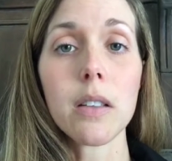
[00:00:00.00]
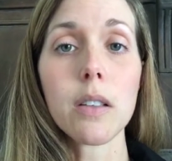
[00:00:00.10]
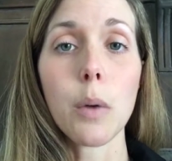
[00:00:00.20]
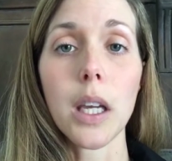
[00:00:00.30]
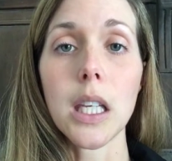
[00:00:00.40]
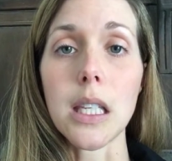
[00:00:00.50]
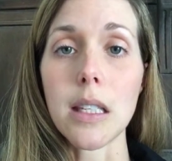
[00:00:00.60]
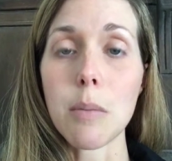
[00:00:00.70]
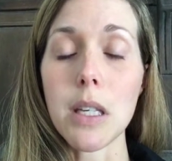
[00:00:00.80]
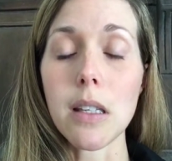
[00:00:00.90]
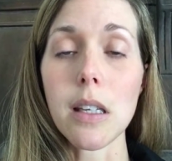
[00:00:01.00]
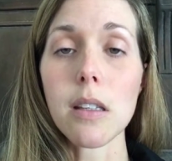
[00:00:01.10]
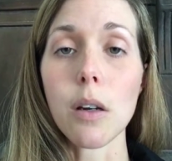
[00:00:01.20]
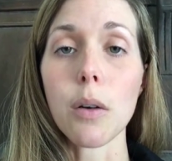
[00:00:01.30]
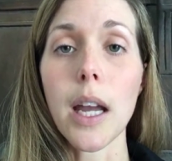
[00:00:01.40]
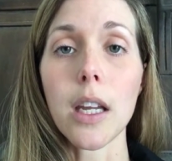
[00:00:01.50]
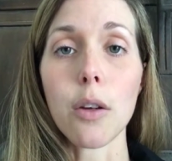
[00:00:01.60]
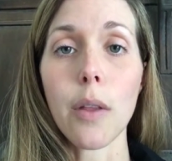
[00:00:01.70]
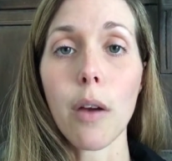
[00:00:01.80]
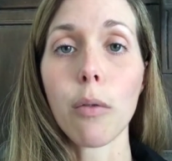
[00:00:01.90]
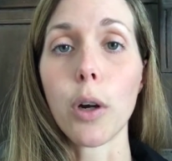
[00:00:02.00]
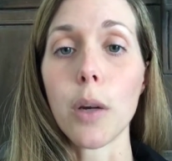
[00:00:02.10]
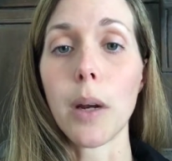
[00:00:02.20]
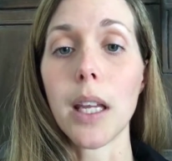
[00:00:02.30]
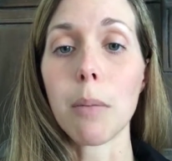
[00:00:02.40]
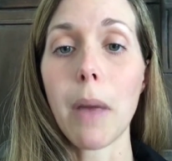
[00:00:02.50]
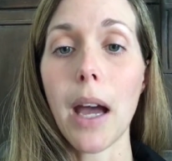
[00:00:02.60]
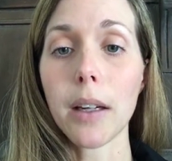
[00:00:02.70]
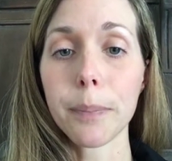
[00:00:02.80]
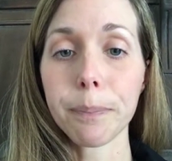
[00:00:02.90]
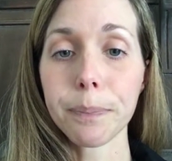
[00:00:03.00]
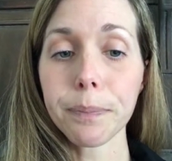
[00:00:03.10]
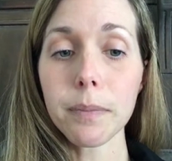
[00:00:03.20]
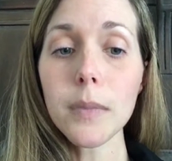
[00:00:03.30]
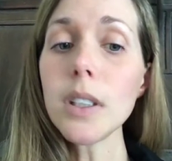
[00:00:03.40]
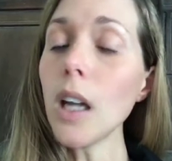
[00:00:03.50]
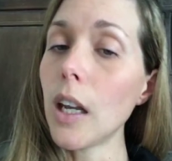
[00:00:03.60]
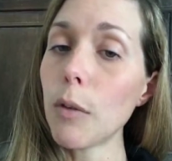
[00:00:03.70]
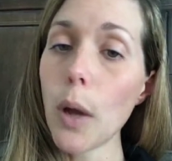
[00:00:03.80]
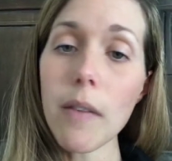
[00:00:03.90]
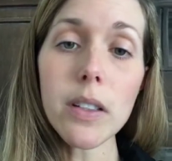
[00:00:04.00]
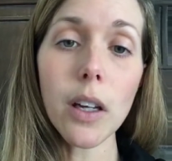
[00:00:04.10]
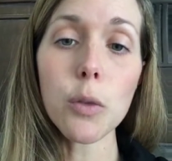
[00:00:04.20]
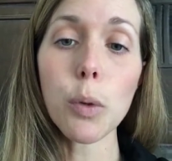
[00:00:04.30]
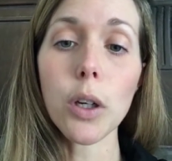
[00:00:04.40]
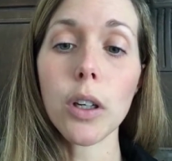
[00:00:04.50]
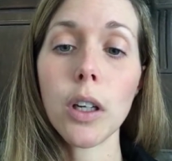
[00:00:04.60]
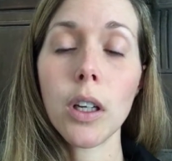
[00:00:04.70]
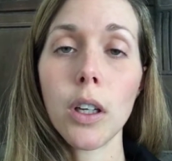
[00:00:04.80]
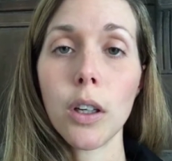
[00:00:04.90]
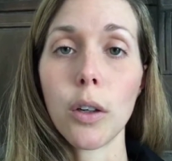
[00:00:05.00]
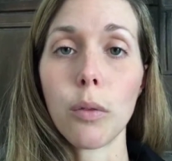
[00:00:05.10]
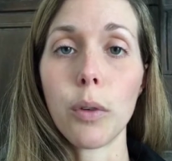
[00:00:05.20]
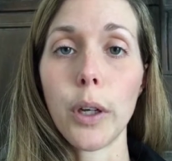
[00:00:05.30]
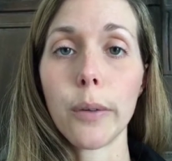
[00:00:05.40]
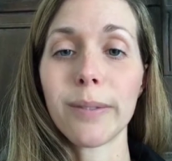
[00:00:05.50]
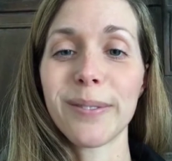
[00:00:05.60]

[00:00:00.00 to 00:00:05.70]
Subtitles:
It's quick, easy peasy, so I can do that for you when I get back. And if you have a sketchbook, good for you.